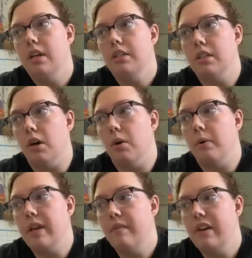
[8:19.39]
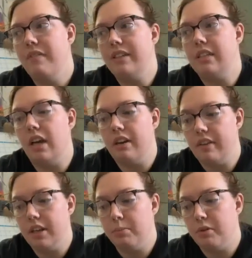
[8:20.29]
So even if it's not
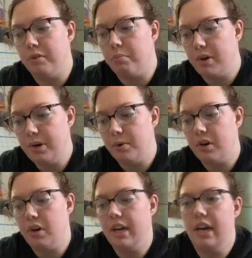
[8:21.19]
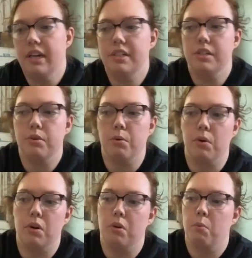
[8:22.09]
available for pre-order yet
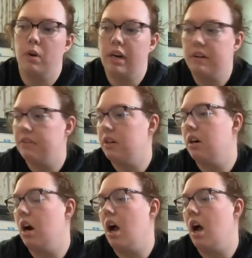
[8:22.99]
or whatever,